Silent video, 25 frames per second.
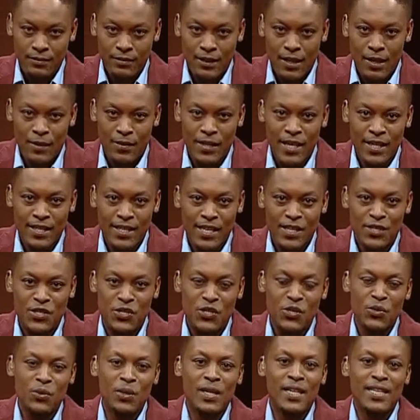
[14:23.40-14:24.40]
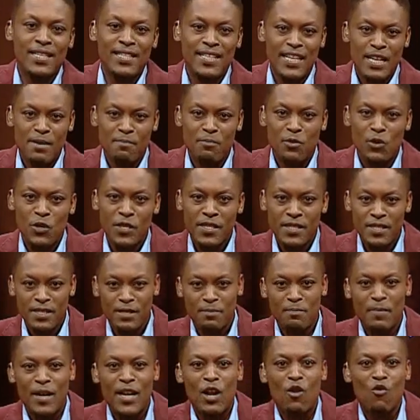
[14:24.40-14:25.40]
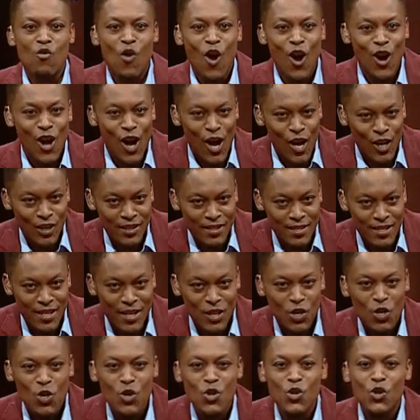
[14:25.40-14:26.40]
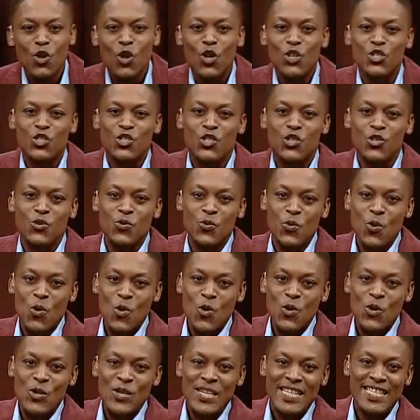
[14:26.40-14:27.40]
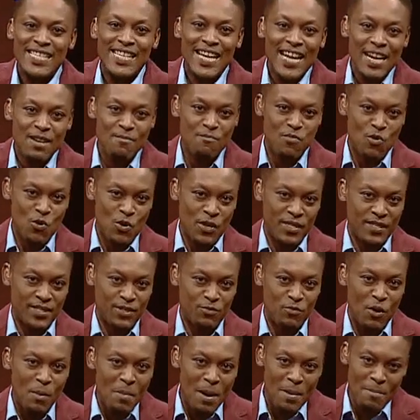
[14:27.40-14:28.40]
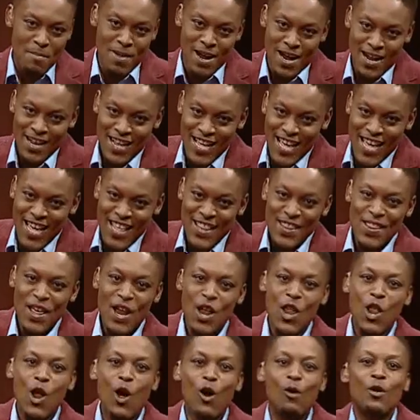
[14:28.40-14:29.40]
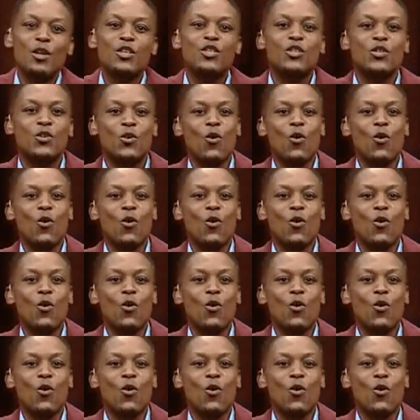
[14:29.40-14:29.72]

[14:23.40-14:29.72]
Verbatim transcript: Now, that gets you uh, 10 points, but a wrong answer could cost you 10 points. Remember, the lowest